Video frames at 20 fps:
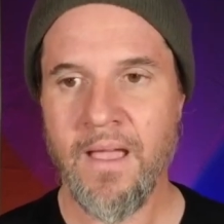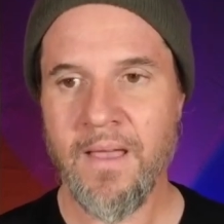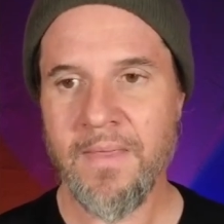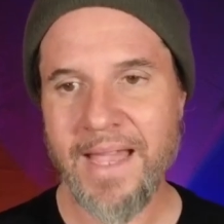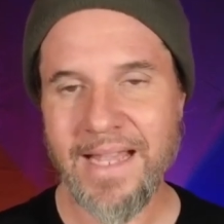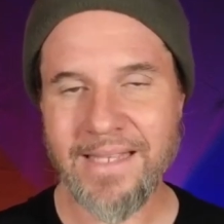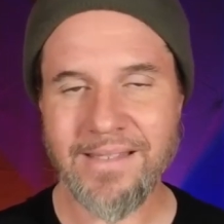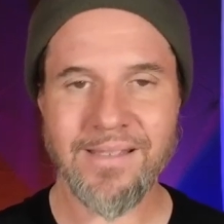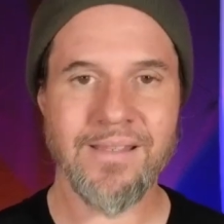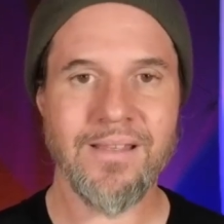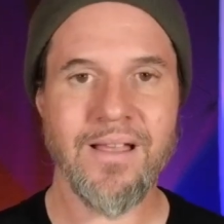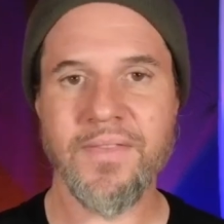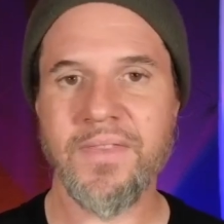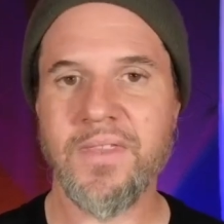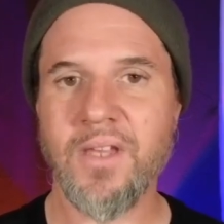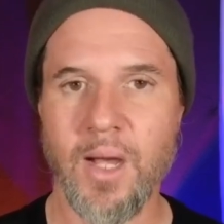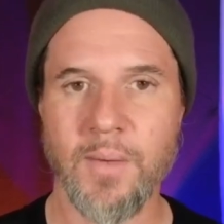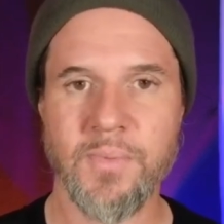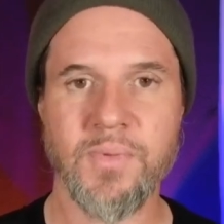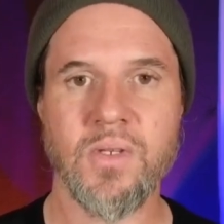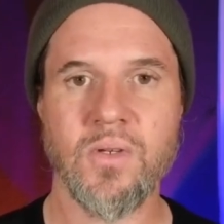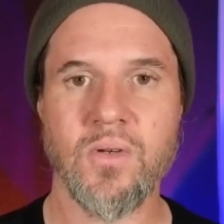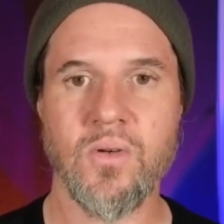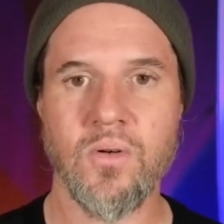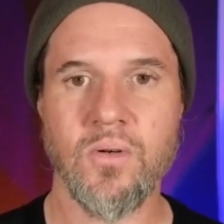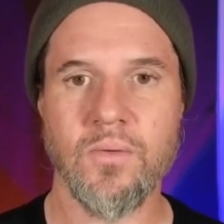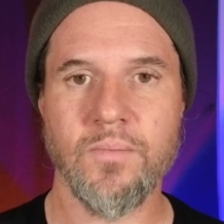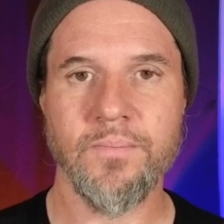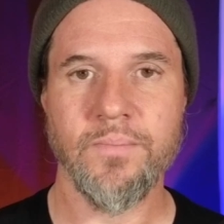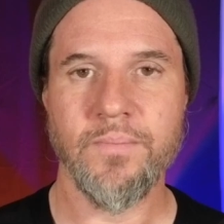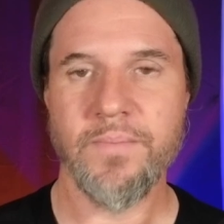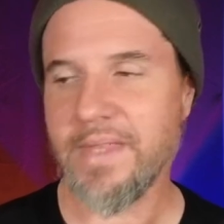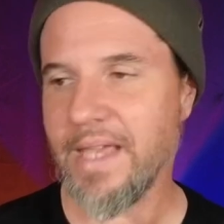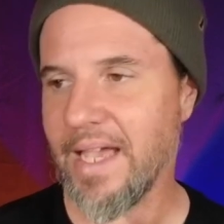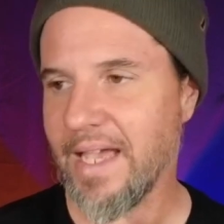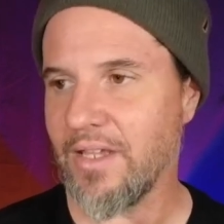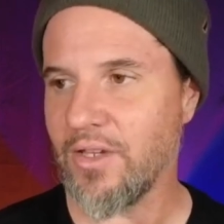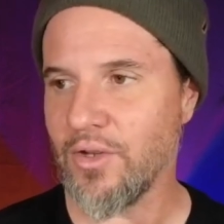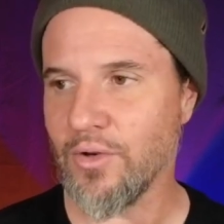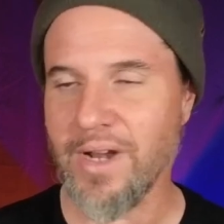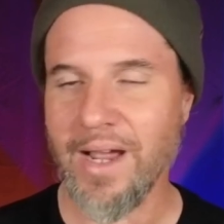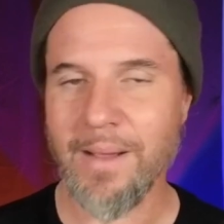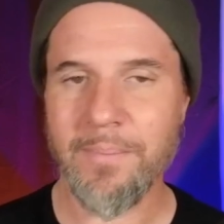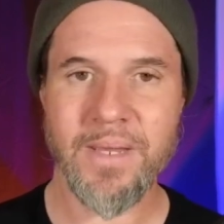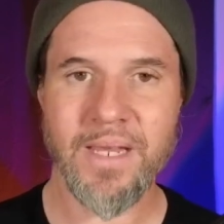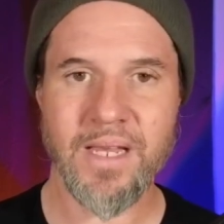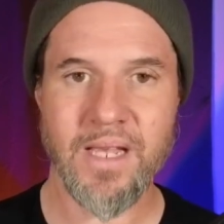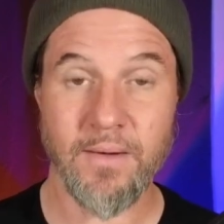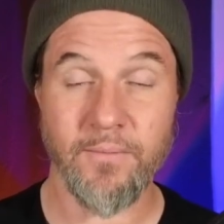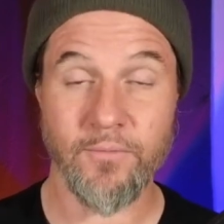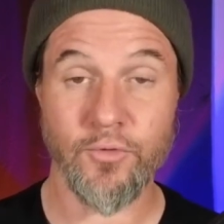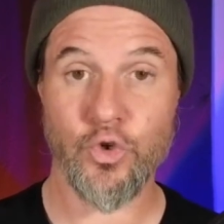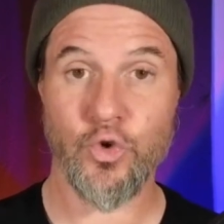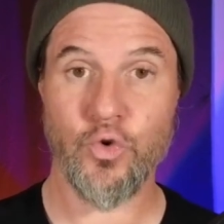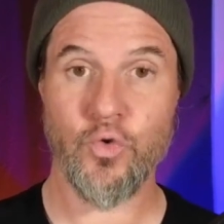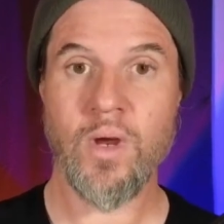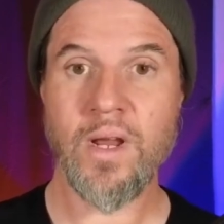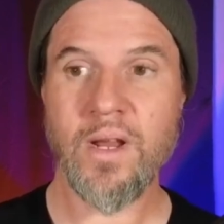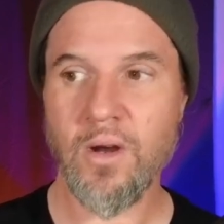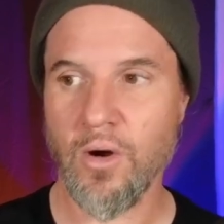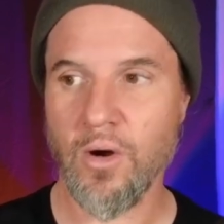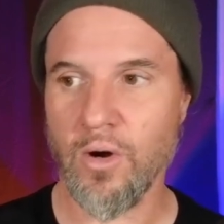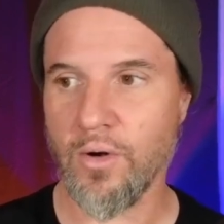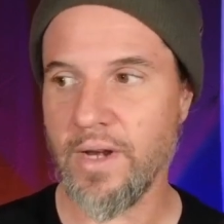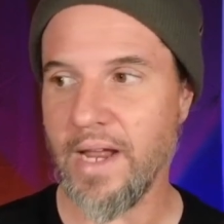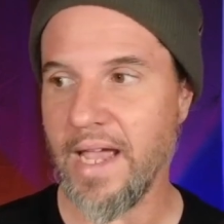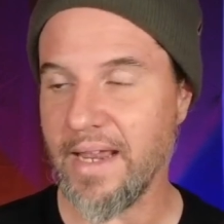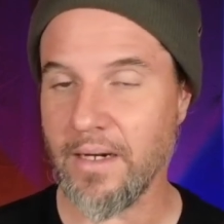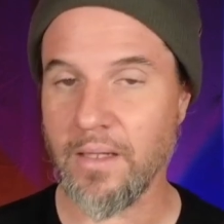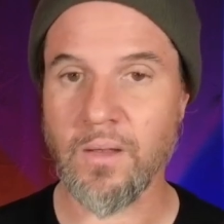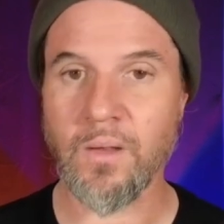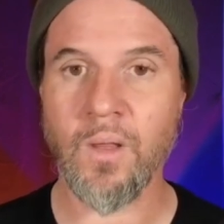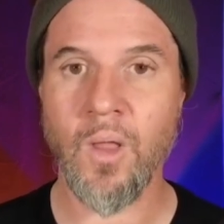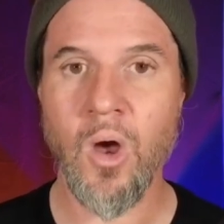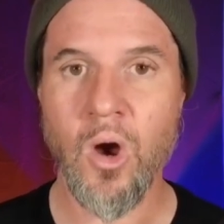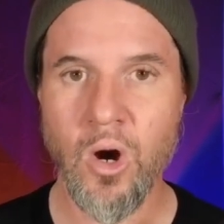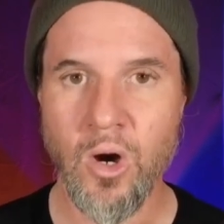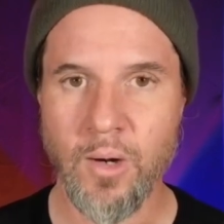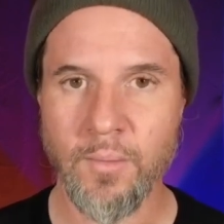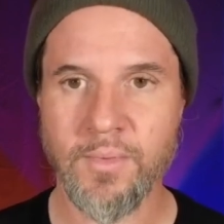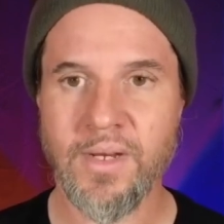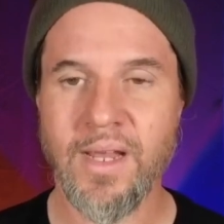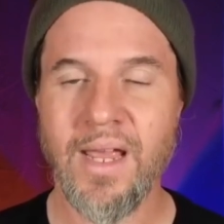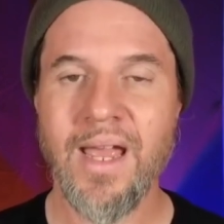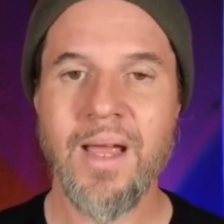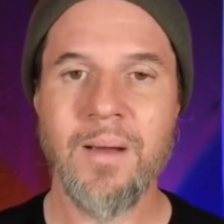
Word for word: that's not the obstacle that you're not being kind of triggered and alarmed